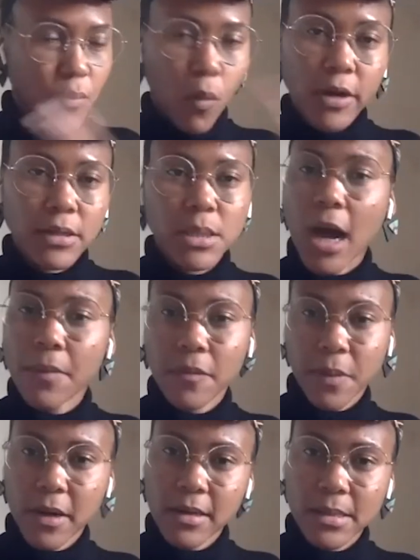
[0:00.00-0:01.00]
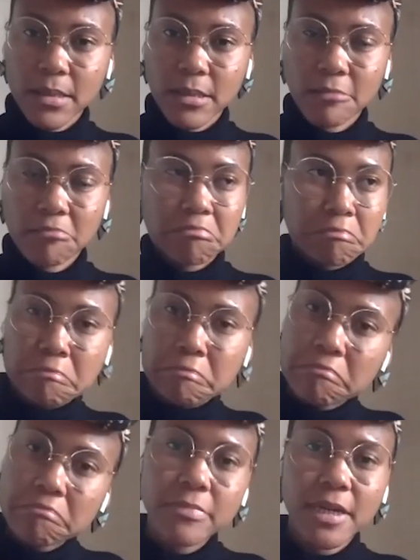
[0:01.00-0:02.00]
one type of person,
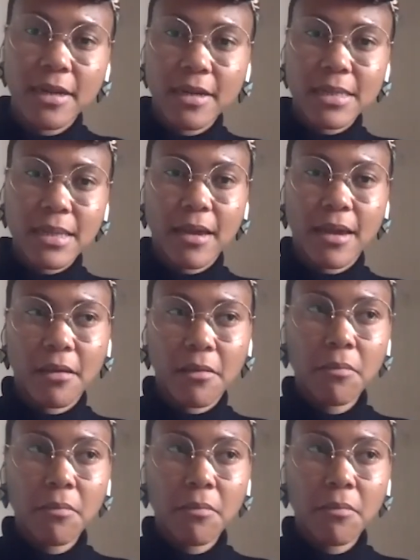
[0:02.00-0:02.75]
then it's like